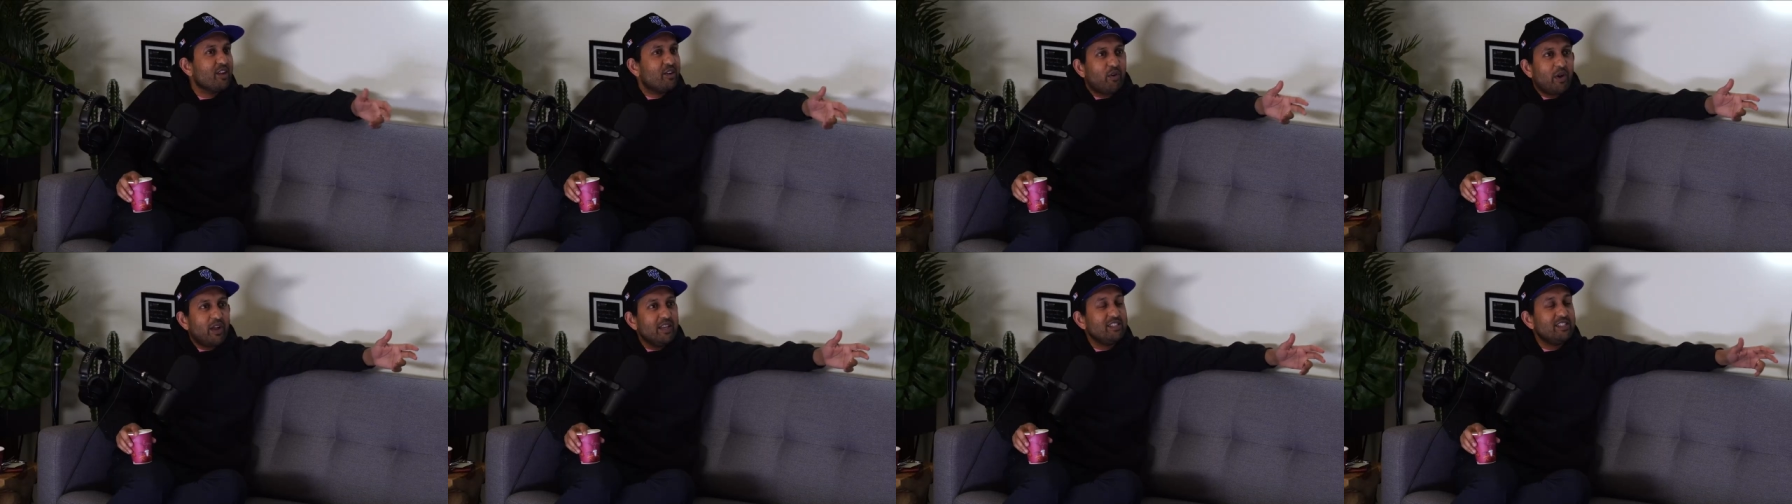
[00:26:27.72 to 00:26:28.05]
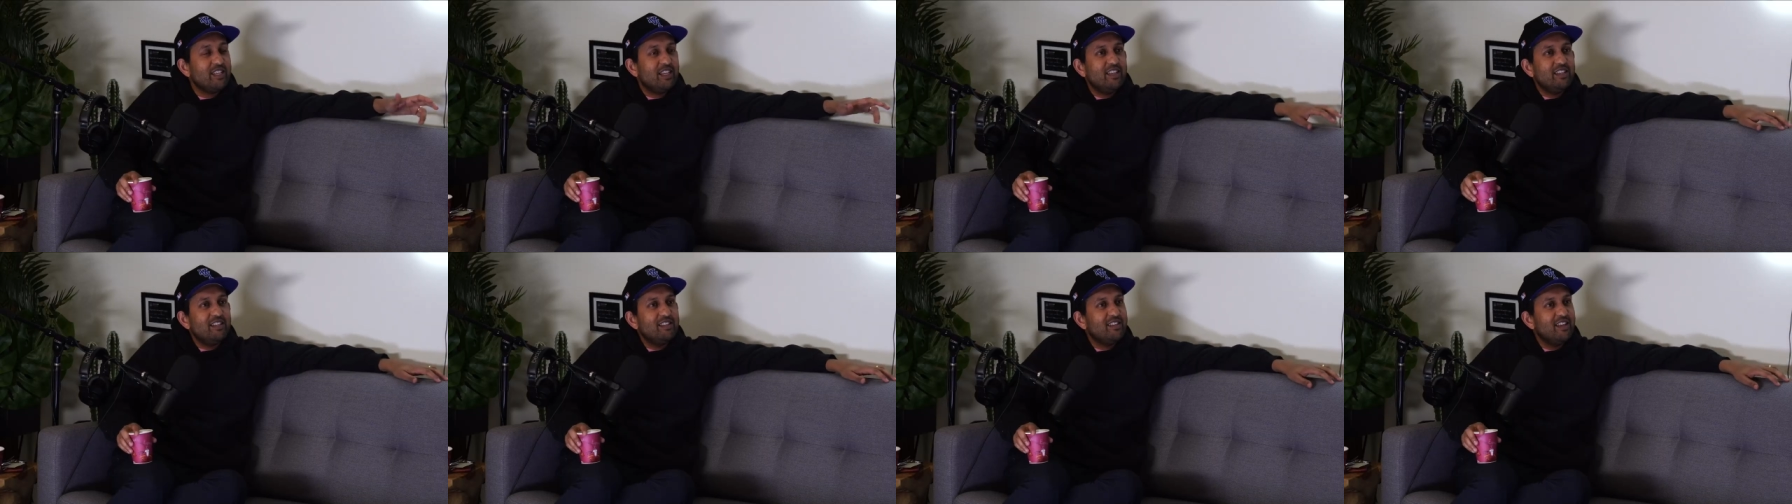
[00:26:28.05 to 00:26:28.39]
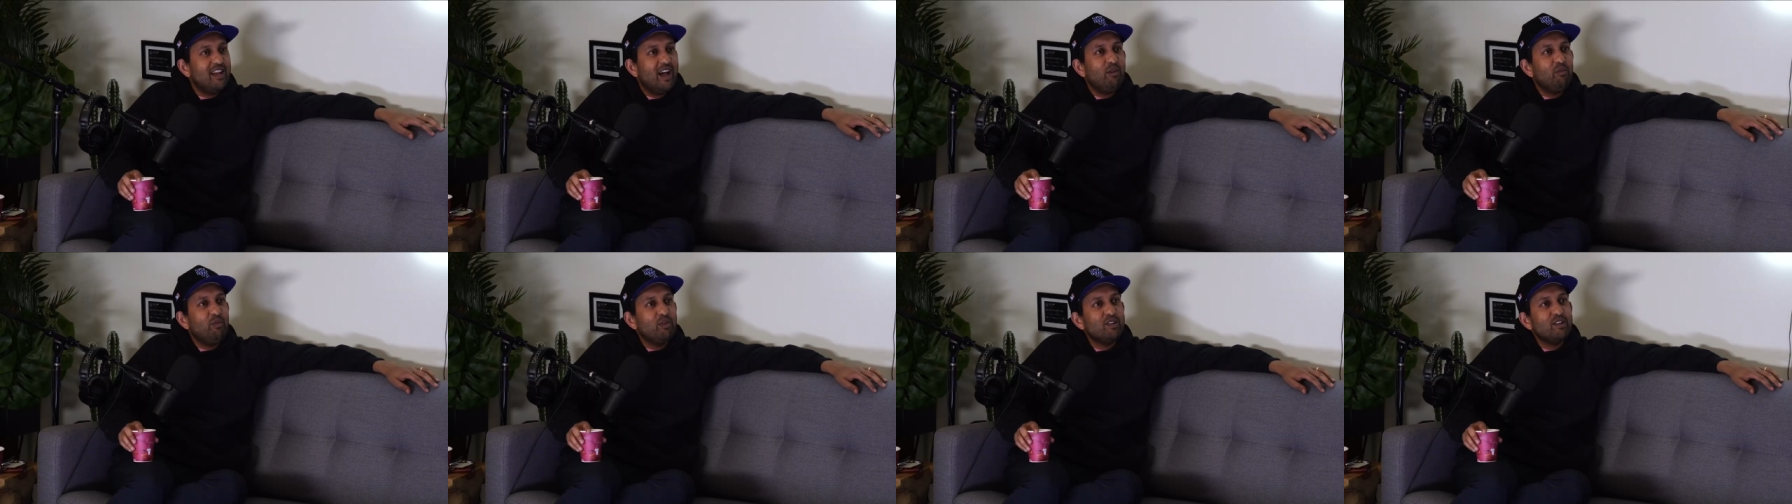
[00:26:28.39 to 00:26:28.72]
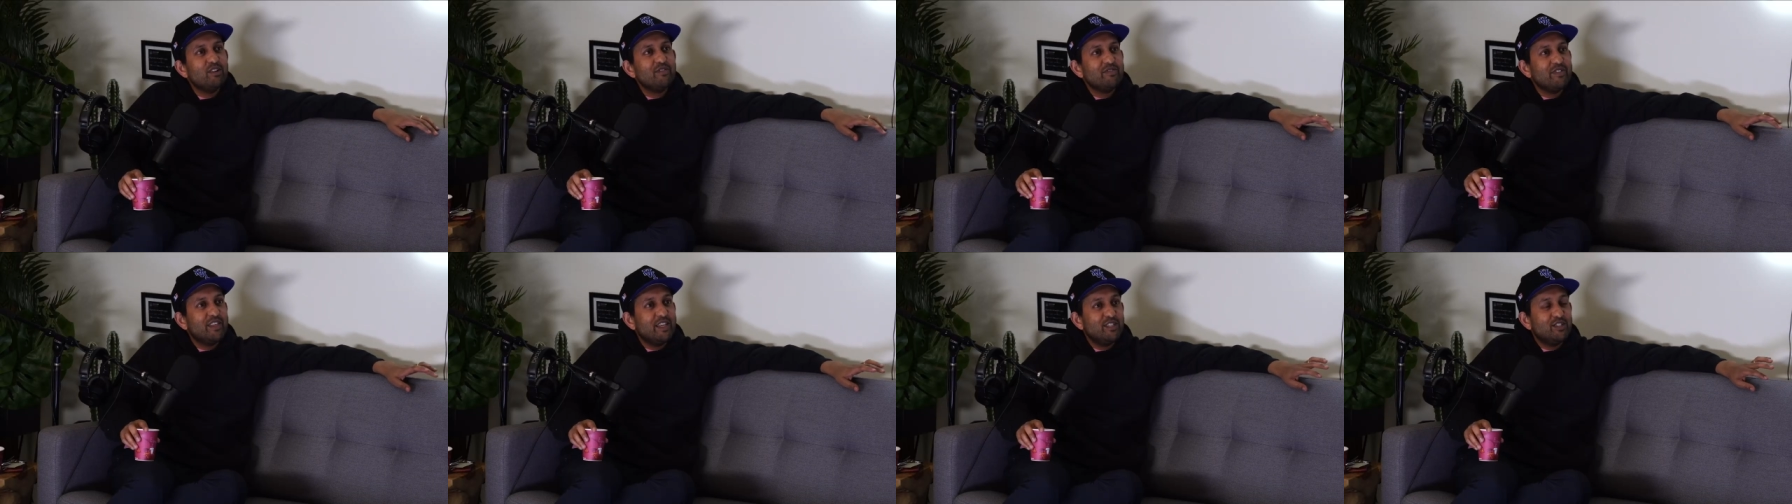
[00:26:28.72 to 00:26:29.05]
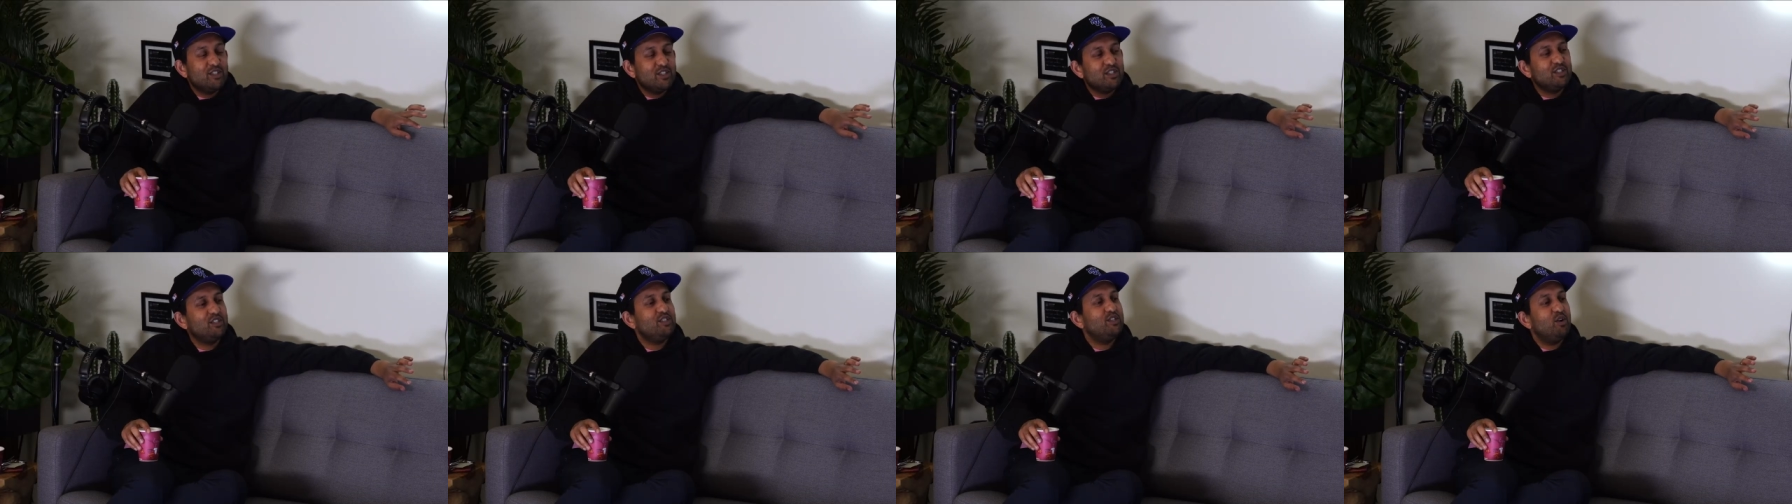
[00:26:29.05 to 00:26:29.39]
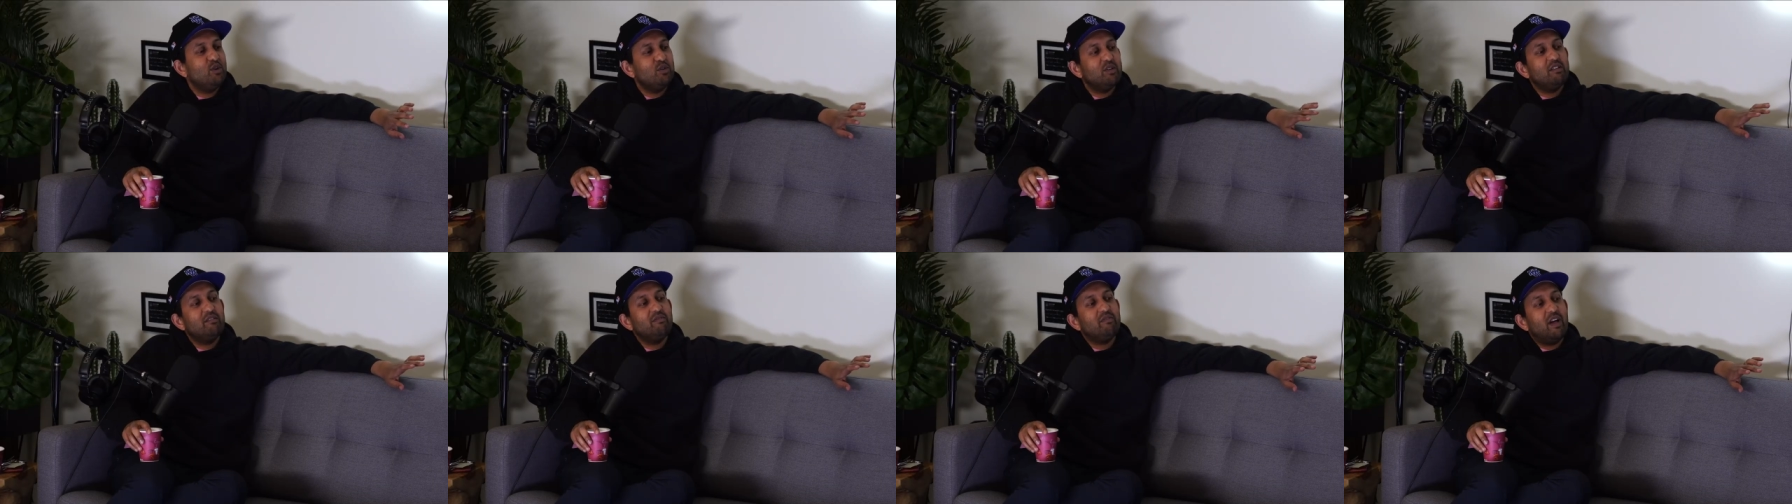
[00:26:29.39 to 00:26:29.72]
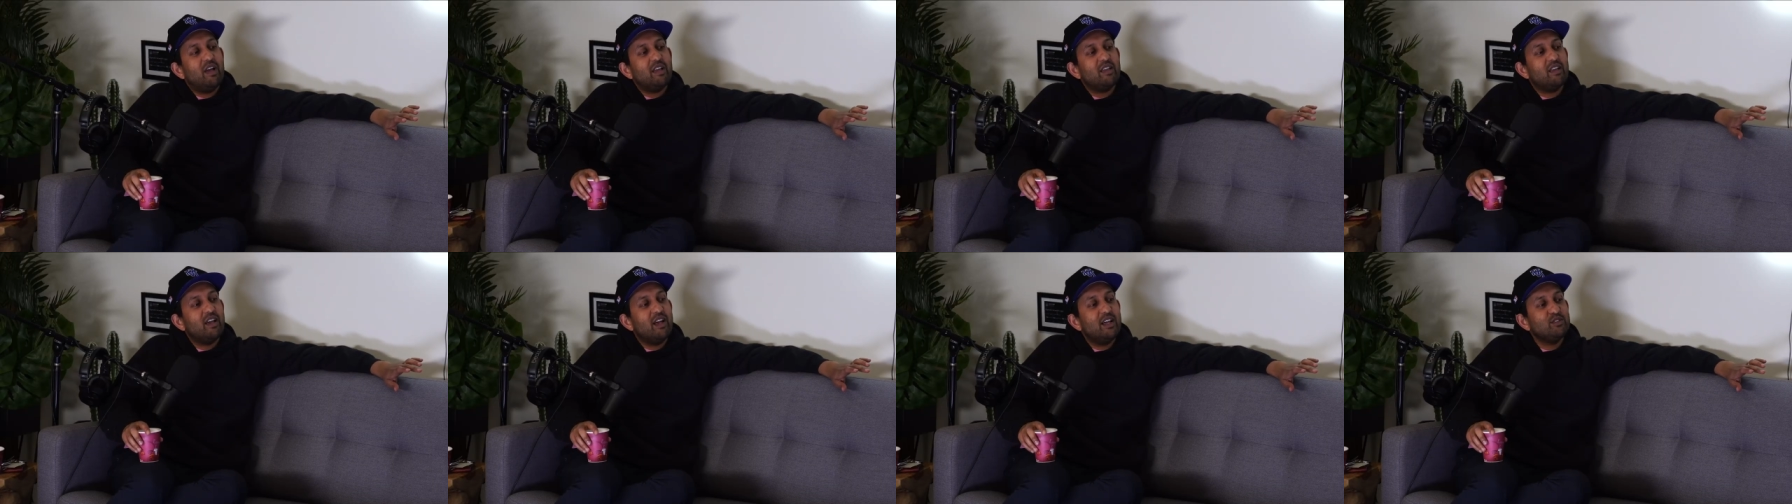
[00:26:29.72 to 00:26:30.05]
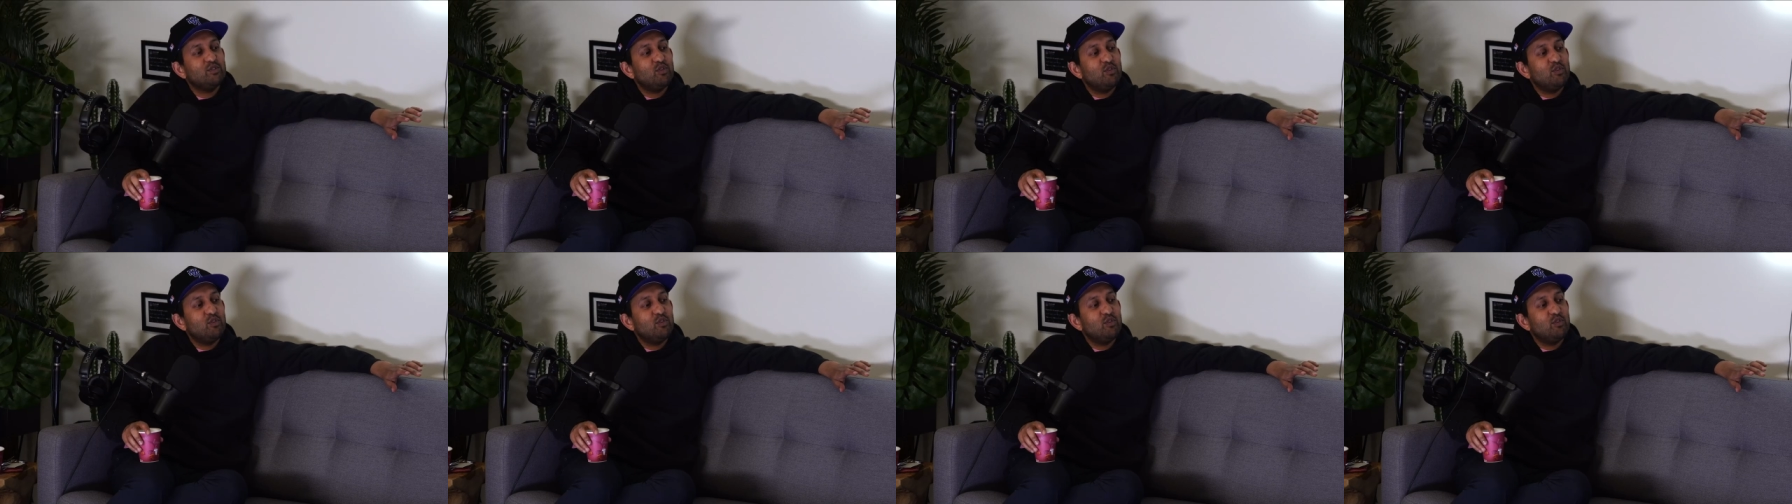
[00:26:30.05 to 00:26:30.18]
crazy. I wonder if they just don't invite guys,